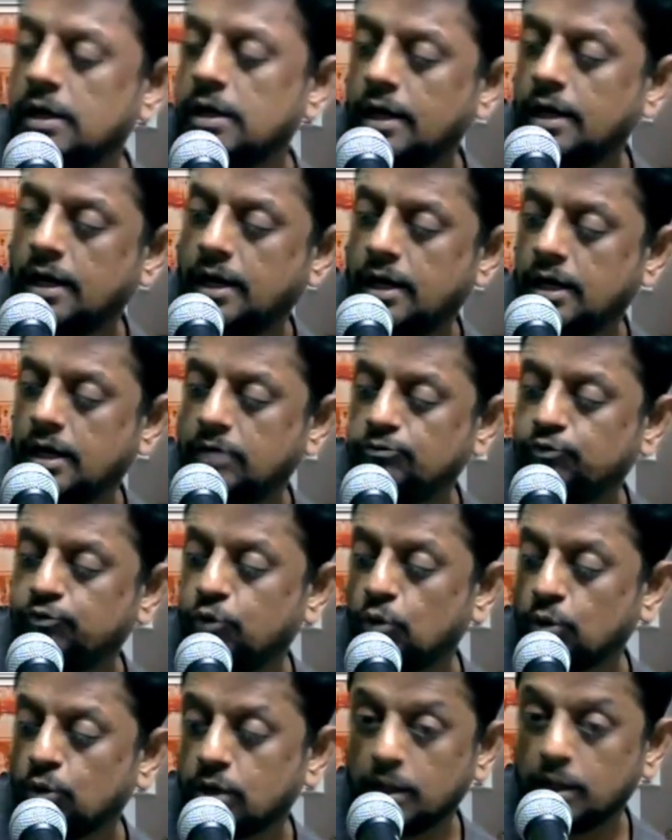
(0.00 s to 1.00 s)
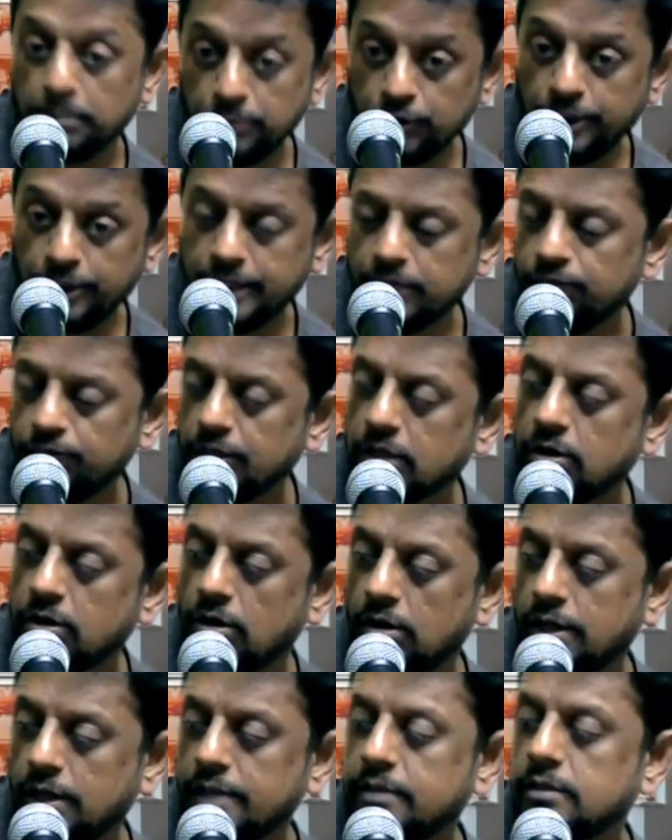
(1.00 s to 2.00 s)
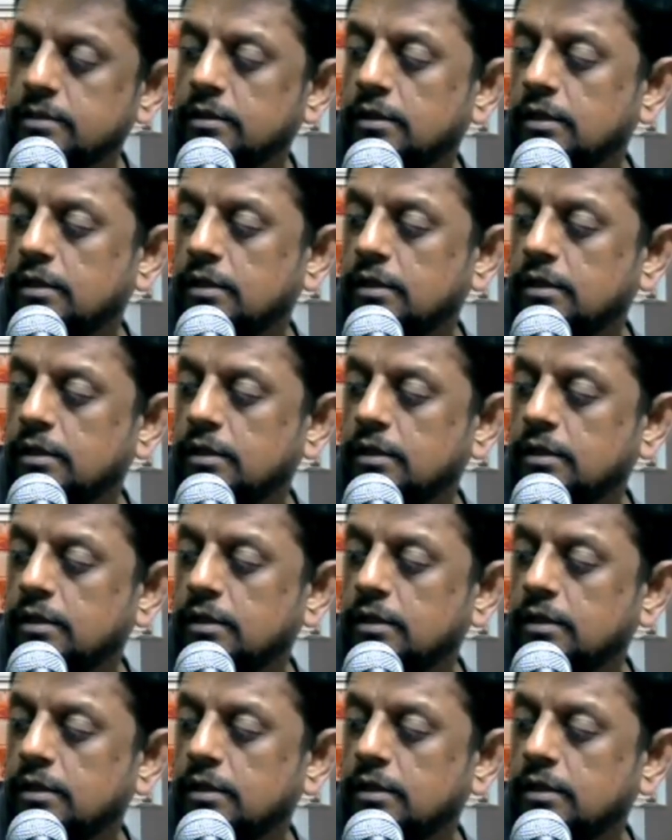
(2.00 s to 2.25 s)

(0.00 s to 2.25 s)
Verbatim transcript: uh, for communion, we call it